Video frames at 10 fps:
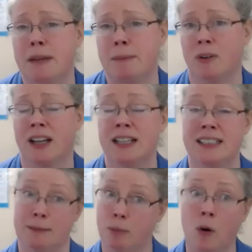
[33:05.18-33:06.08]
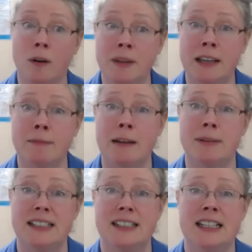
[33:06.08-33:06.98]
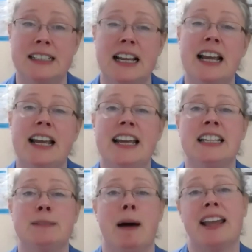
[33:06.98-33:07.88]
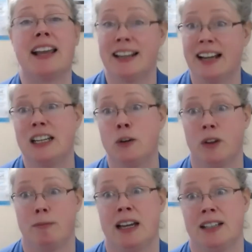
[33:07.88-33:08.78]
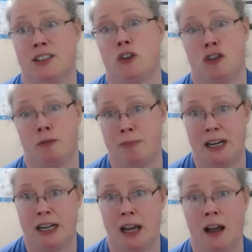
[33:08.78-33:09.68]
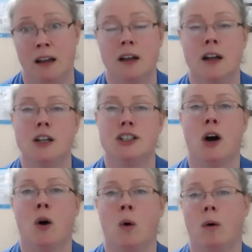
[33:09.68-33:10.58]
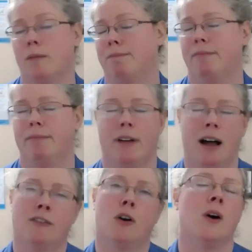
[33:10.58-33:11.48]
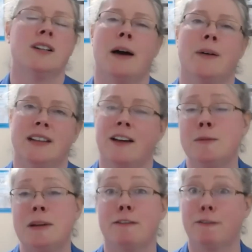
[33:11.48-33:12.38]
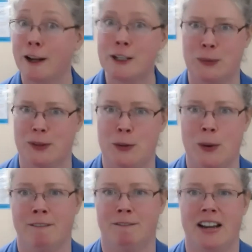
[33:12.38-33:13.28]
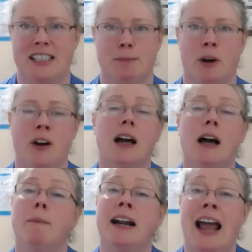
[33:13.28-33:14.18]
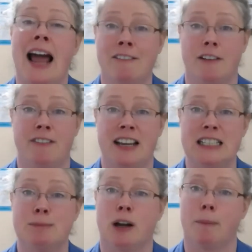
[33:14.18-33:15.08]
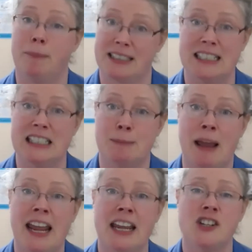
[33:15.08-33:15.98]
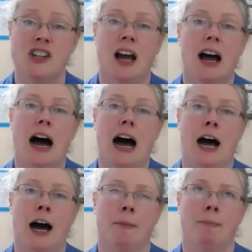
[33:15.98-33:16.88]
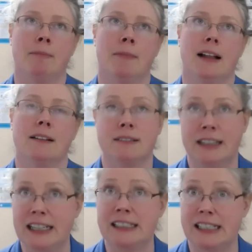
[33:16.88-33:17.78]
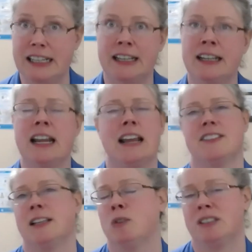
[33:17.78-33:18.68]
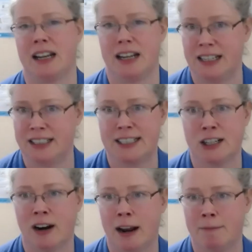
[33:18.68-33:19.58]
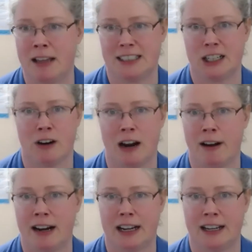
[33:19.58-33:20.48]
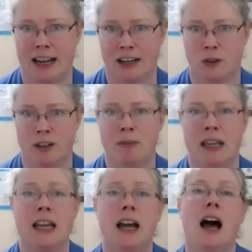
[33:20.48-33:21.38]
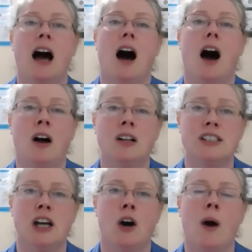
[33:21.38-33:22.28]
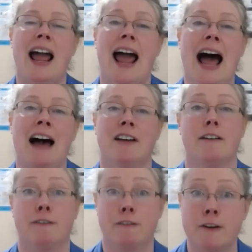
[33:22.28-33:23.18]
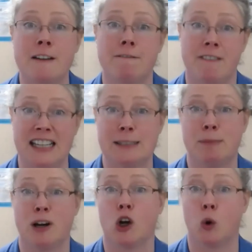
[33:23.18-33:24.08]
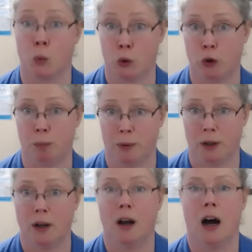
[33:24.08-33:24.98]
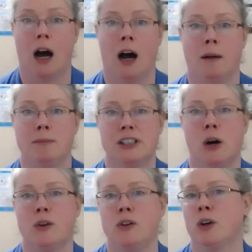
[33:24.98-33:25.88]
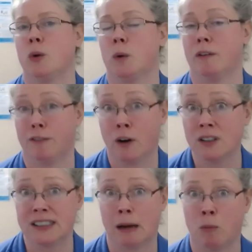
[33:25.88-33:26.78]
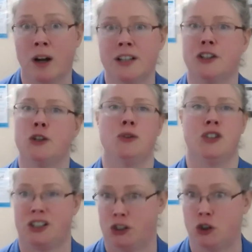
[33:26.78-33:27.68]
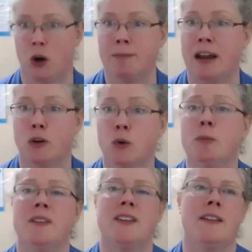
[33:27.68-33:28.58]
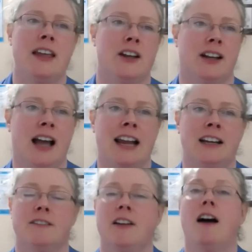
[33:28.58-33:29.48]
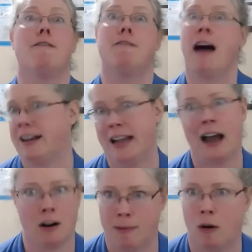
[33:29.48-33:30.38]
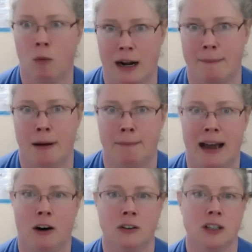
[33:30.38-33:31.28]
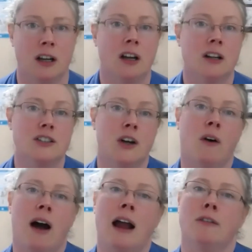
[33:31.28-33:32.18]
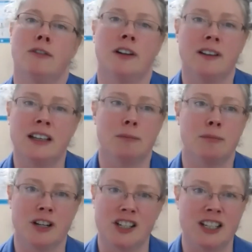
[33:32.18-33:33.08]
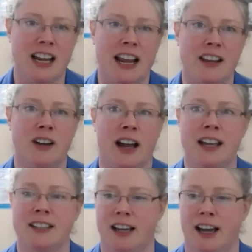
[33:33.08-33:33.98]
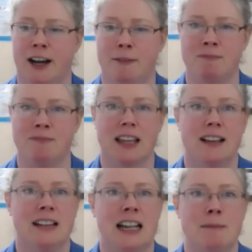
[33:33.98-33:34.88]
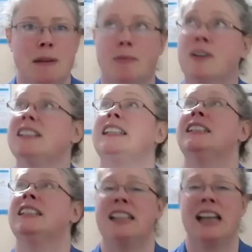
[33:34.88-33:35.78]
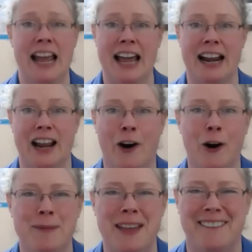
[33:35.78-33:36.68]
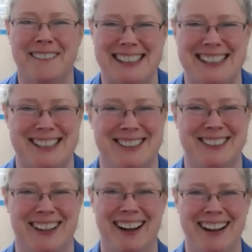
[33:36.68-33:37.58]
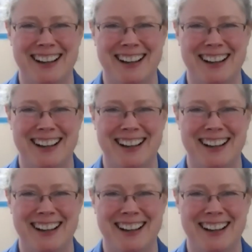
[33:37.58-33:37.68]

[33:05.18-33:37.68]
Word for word: people can support me in my business is by connecting with me on social media. So of course, I would love to be friends with you on Facebook, but I have a Facebook business page. Um, LinkedIn, if someone's on Instagram, that's a great way to connect with me. Also, I have a free Facebook group. Um, so you could refer someone to just join my group and then they could kind of find out about what I'm about. So I really appreciate you guys um, letting me present today, and I hope that wasn't too long.